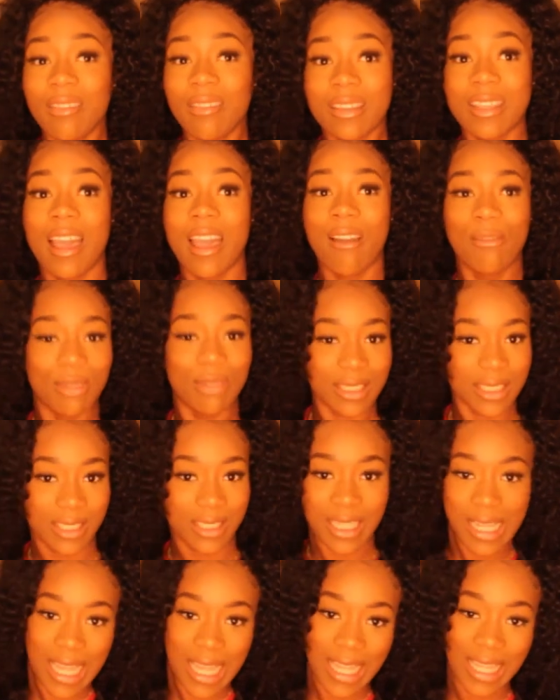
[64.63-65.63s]
this hair was
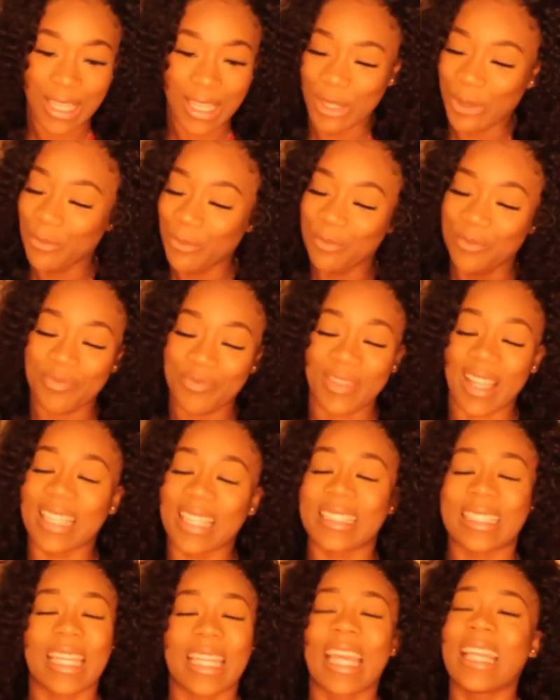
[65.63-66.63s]
slayed,
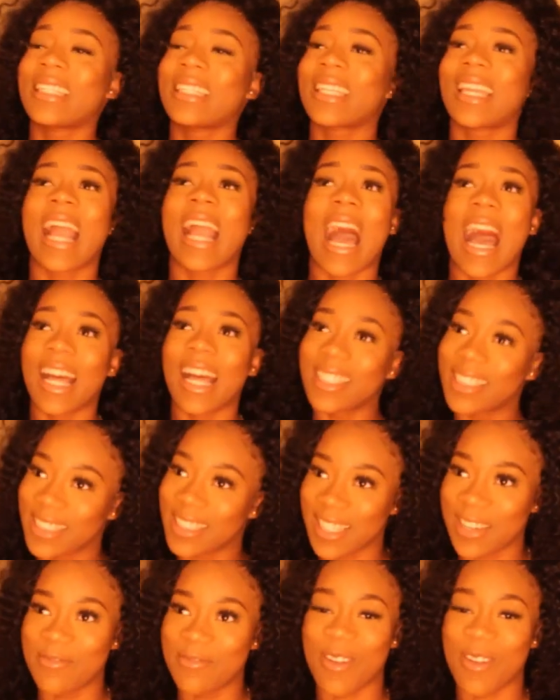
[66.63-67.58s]
slayed to the gods